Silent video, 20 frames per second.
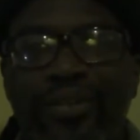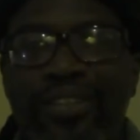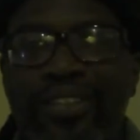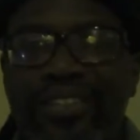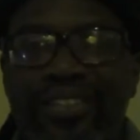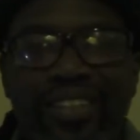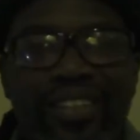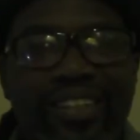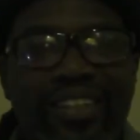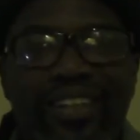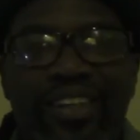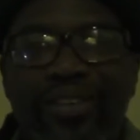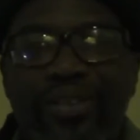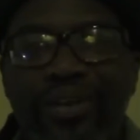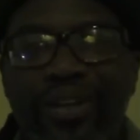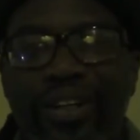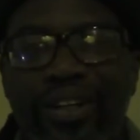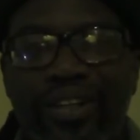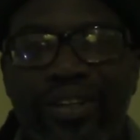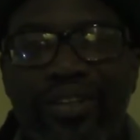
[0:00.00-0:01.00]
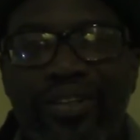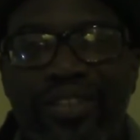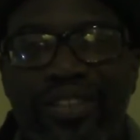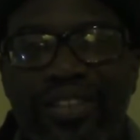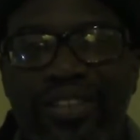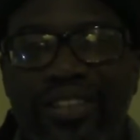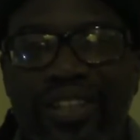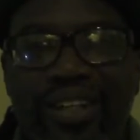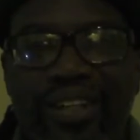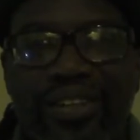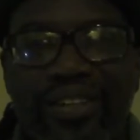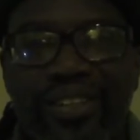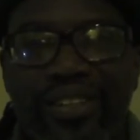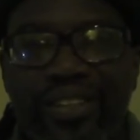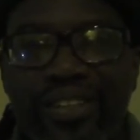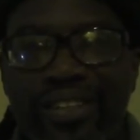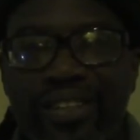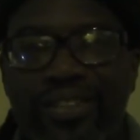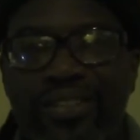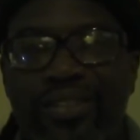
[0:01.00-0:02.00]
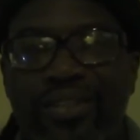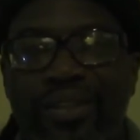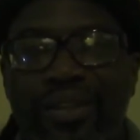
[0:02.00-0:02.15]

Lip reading: We still in our work clothes. It's all good,